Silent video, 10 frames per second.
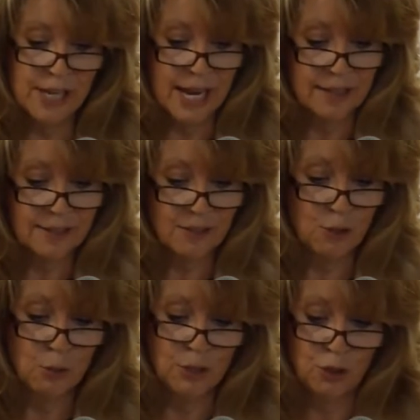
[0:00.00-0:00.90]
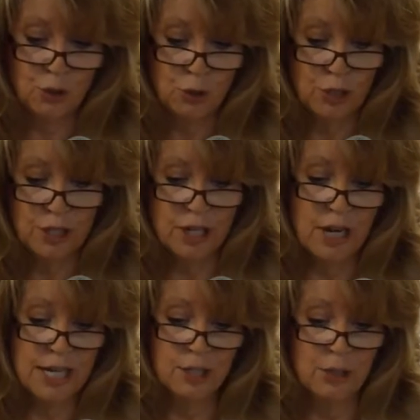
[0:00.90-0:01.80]
tasks to ensure our
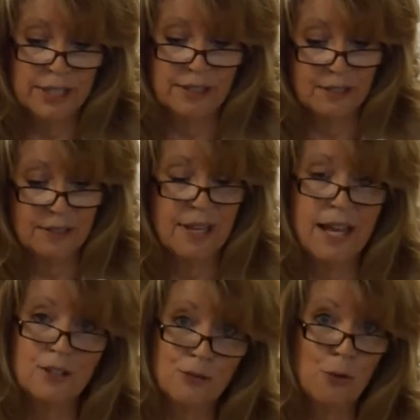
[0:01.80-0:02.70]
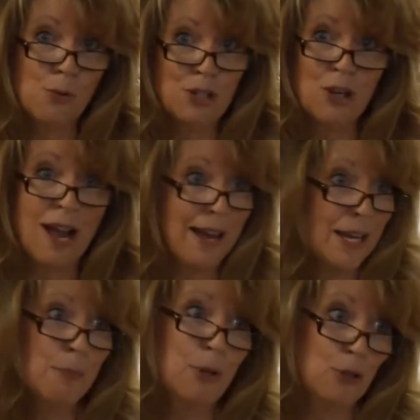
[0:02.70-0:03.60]
ongoing success, for which I
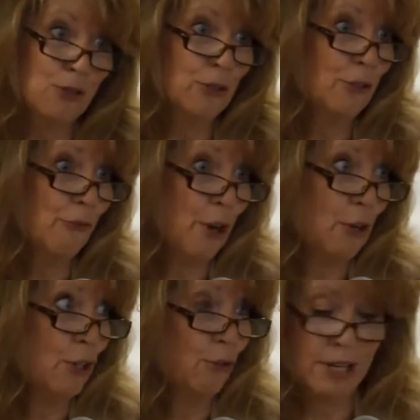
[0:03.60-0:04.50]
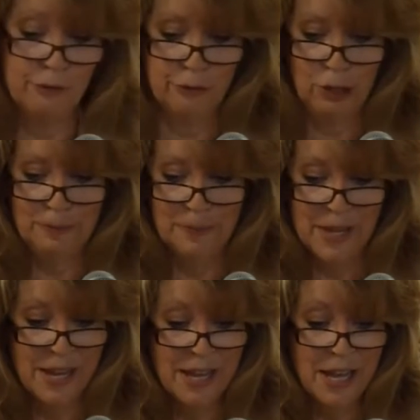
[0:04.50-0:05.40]
am personally very grateful.
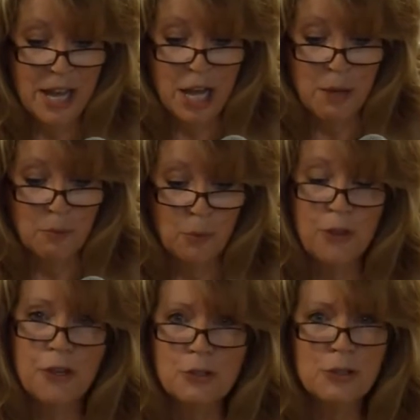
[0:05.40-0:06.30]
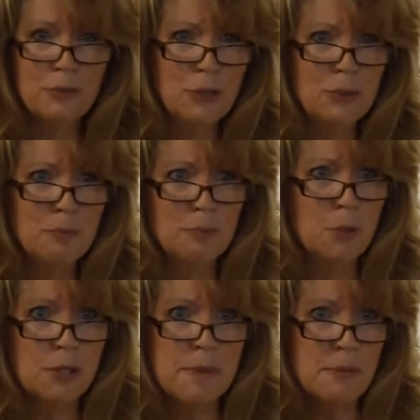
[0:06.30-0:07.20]
Um, will those of you
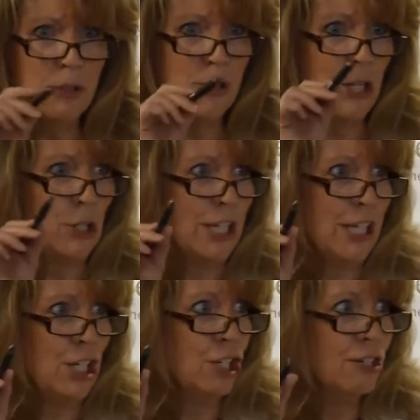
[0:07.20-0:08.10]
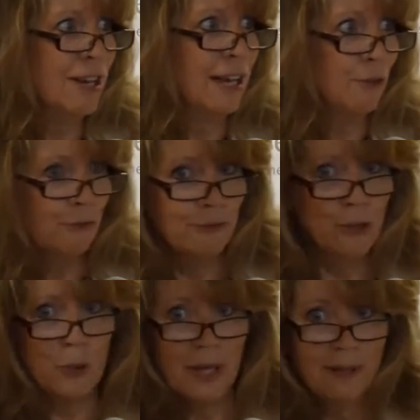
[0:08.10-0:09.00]
board members that are here kind of
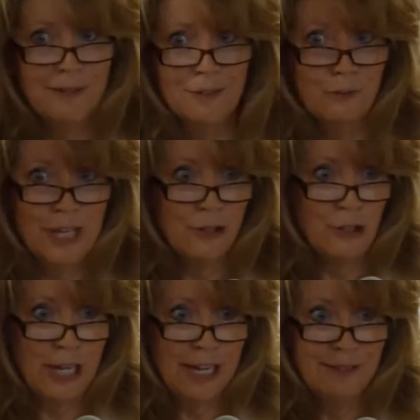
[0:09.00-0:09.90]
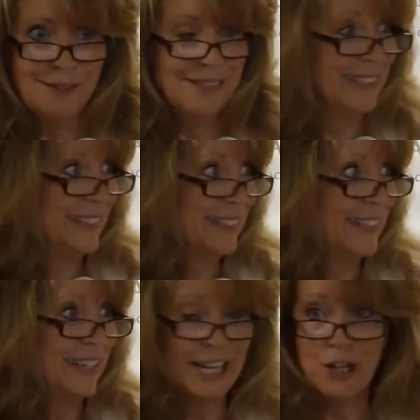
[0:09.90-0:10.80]
do a raise your hand?
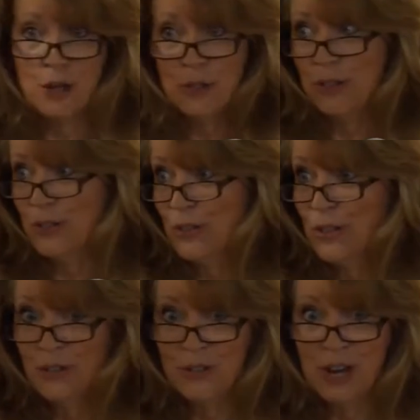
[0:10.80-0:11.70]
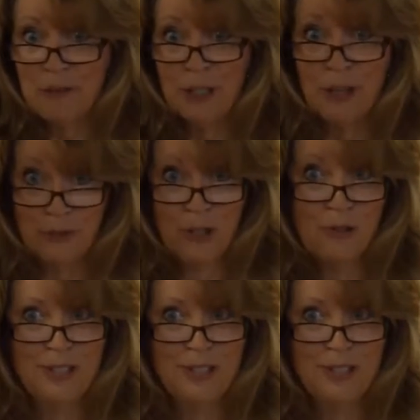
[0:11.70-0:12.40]
I know there's several of